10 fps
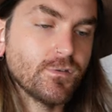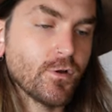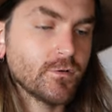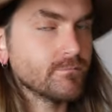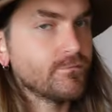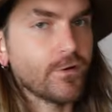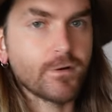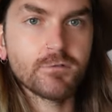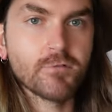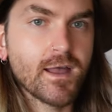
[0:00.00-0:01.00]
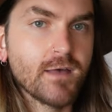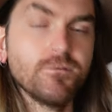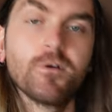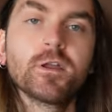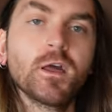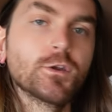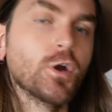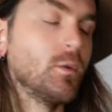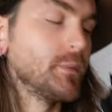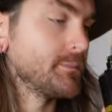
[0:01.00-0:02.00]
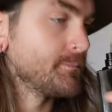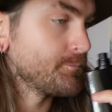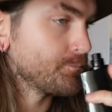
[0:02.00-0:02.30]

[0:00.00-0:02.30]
note, very rare, very uncommon.